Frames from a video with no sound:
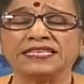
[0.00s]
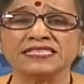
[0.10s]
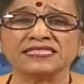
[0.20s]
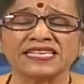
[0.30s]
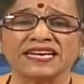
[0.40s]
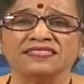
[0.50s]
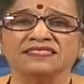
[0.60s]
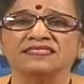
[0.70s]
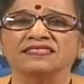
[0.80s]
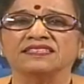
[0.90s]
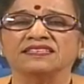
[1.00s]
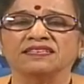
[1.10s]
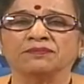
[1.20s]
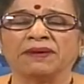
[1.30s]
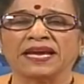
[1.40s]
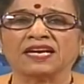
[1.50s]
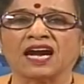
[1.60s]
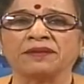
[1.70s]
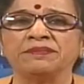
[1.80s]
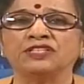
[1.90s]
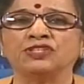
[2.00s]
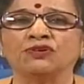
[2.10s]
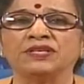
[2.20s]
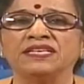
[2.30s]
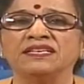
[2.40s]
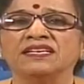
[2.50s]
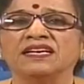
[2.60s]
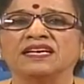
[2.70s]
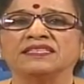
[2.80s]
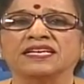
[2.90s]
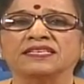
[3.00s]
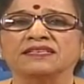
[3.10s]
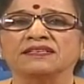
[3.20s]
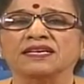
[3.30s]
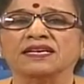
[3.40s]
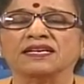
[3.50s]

it is said by karmic theory that